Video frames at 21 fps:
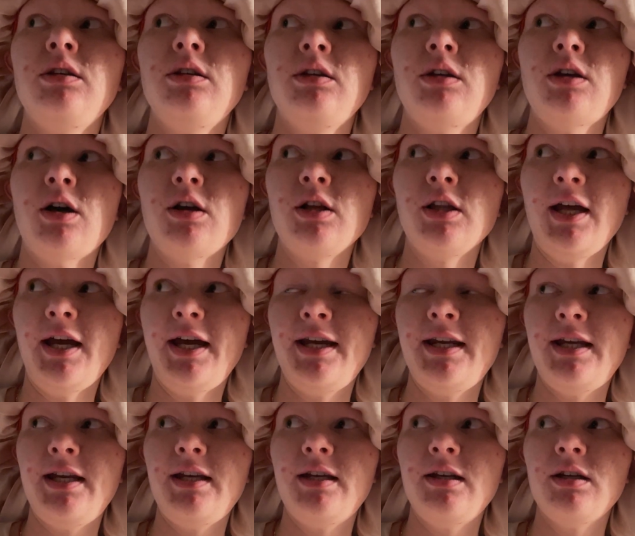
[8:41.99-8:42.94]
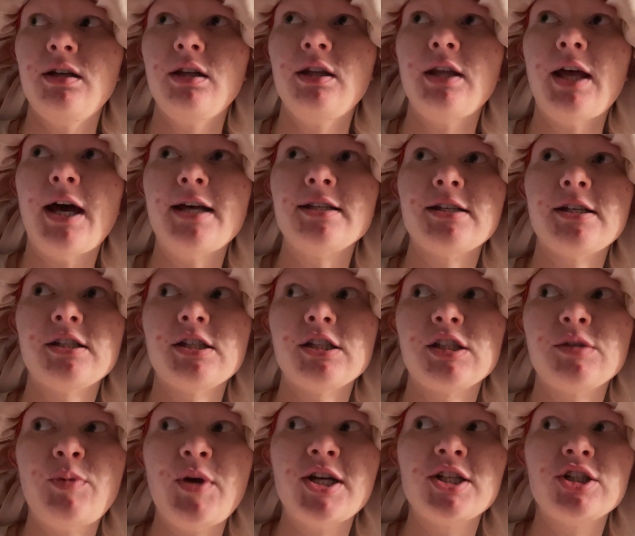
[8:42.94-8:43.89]
young lady, as I
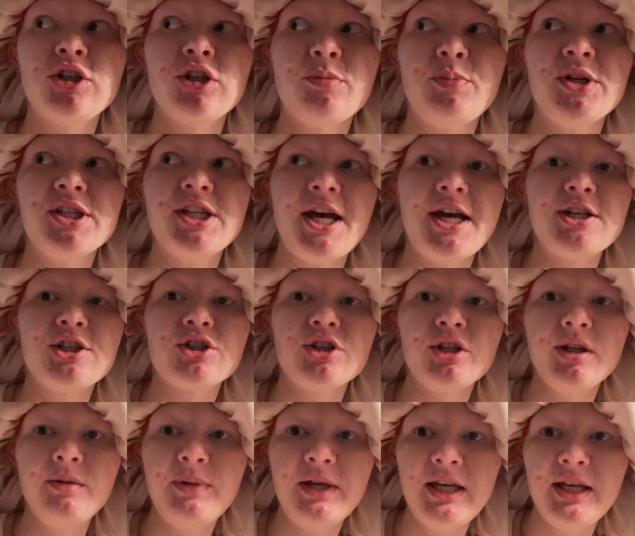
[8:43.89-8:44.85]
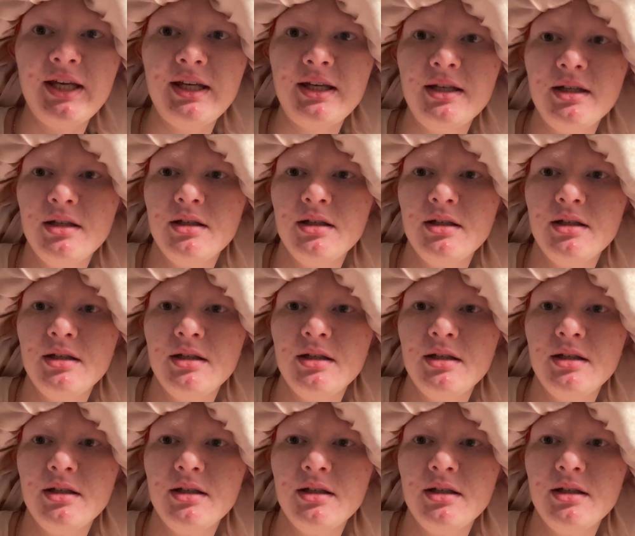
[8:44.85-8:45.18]
suspect her to potentially be,